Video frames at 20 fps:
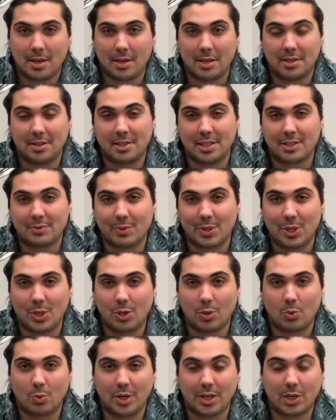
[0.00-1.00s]
In this
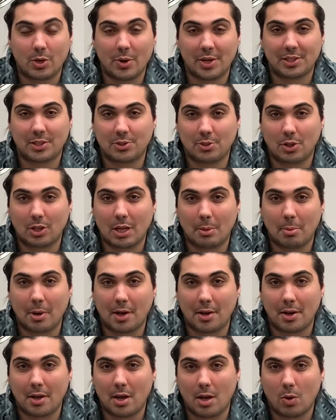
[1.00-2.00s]
video, we're going to talk
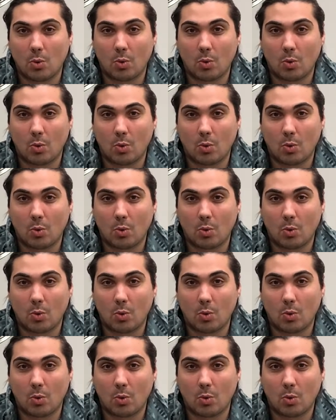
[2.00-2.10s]
about